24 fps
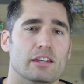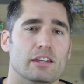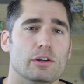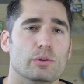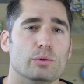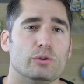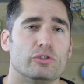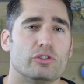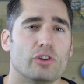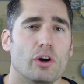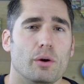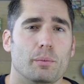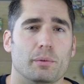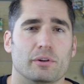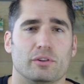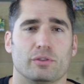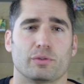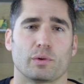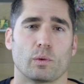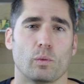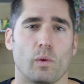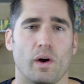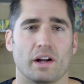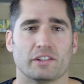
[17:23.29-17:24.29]
you so much
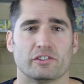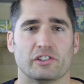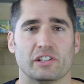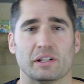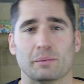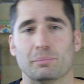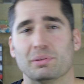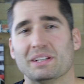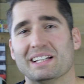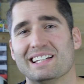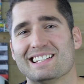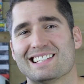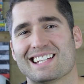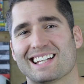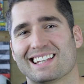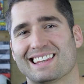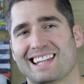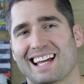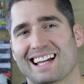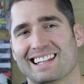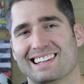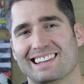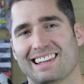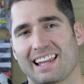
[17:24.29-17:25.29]
for watching. Please hit
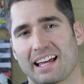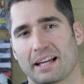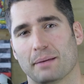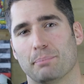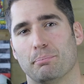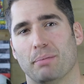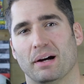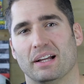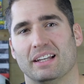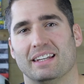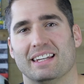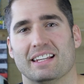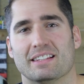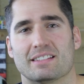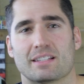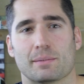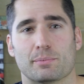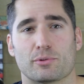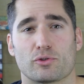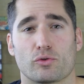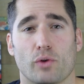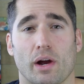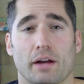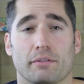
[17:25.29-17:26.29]
that like button and
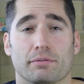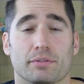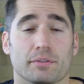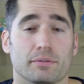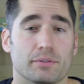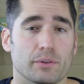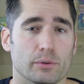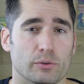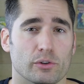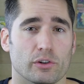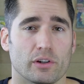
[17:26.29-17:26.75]
subscribe for future